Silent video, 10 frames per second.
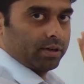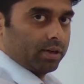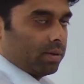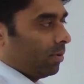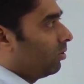
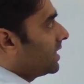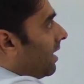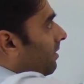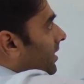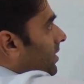Because
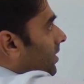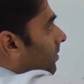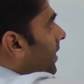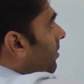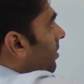gravitational
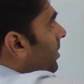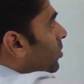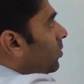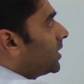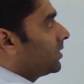field will be
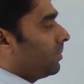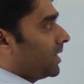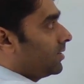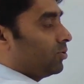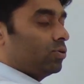towards the
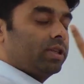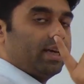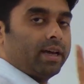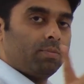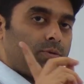masses, so they
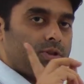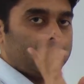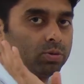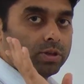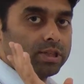are
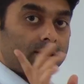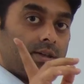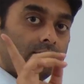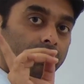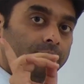opposite to each
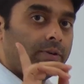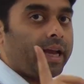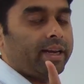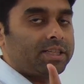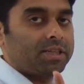other
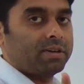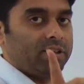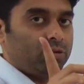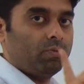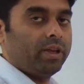direction
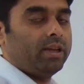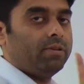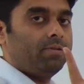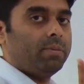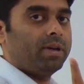wise. So when,
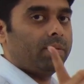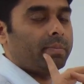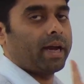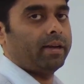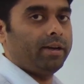if they become
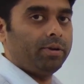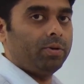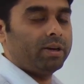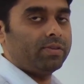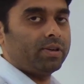magnitude
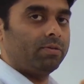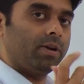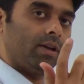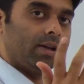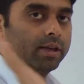wise
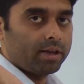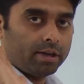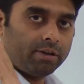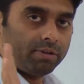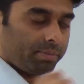equal,
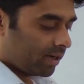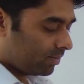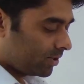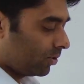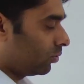it will become
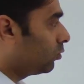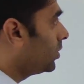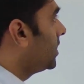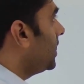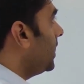0. So
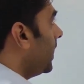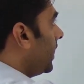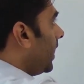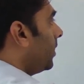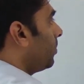G net
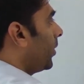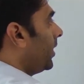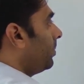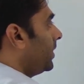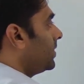at
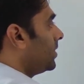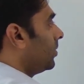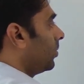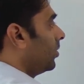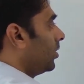point P is
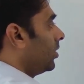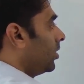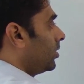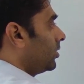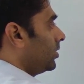0.
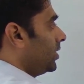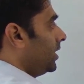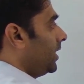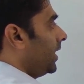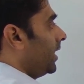
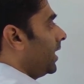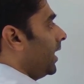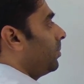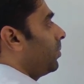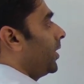G net
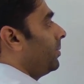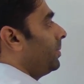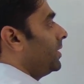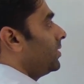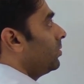at point P
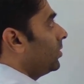is 0.